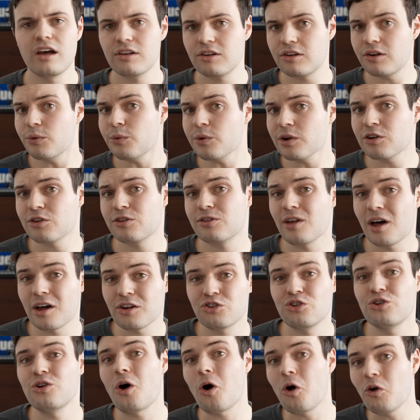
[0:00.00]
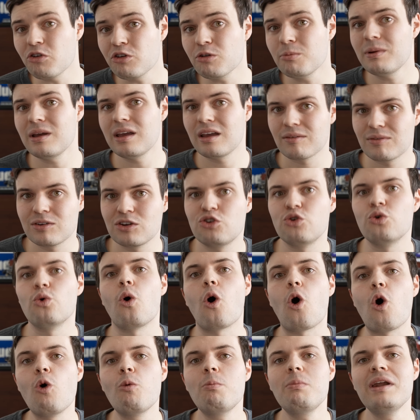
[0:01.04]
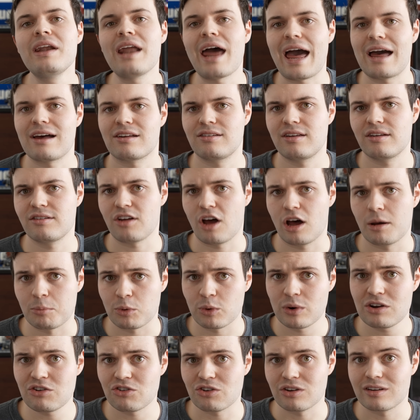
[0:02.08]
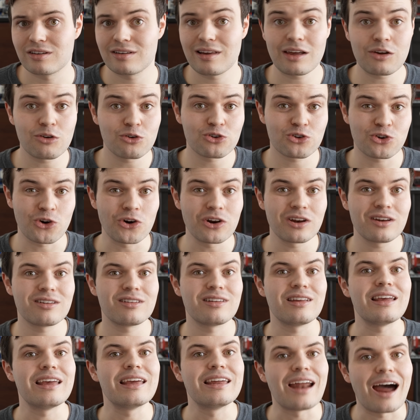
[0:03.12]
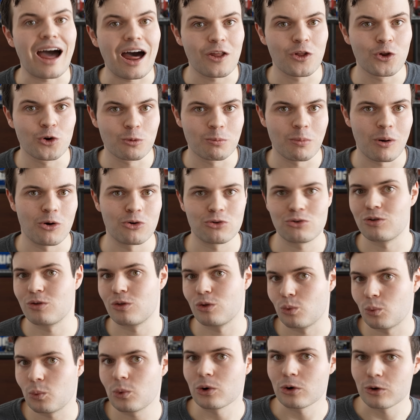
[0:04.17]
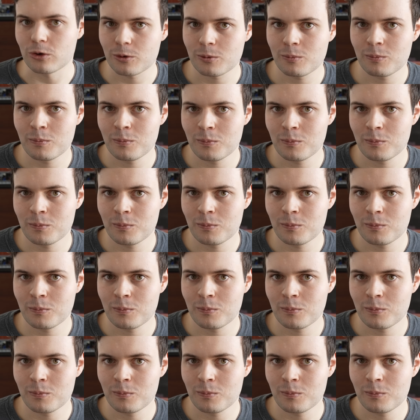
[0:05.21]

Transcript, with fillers: Serious thought should also be given to open access operations, like you're starting to see in other parts of the world.